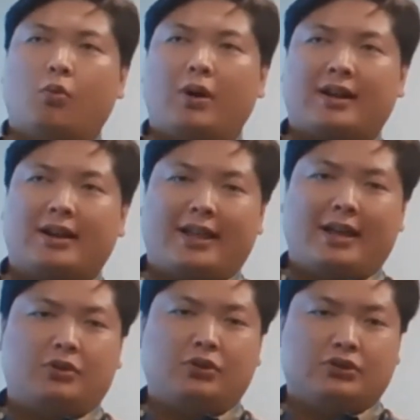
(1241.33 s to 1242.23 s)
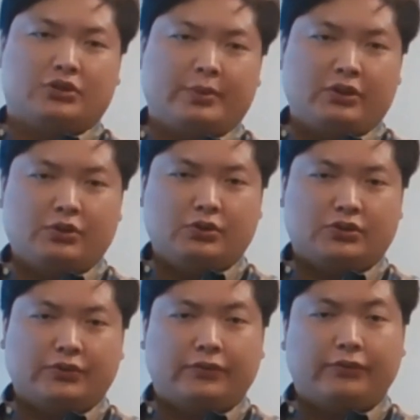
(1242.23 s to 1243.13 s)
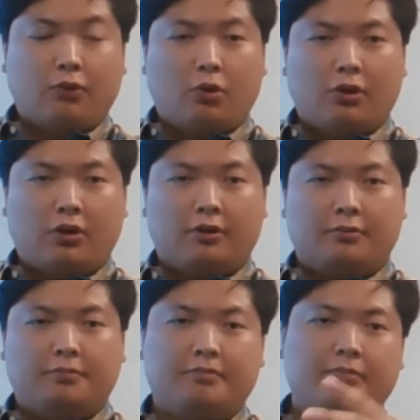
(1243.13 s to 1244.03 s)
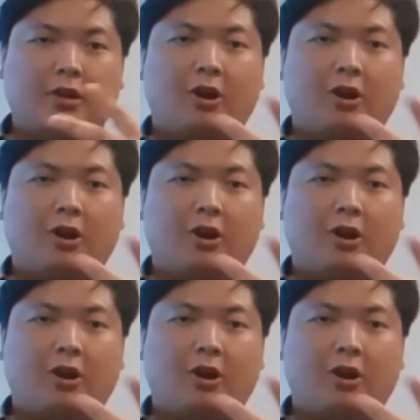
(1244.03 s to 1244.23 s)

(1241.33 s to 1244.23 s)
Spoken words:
what kind of chemicals do we use for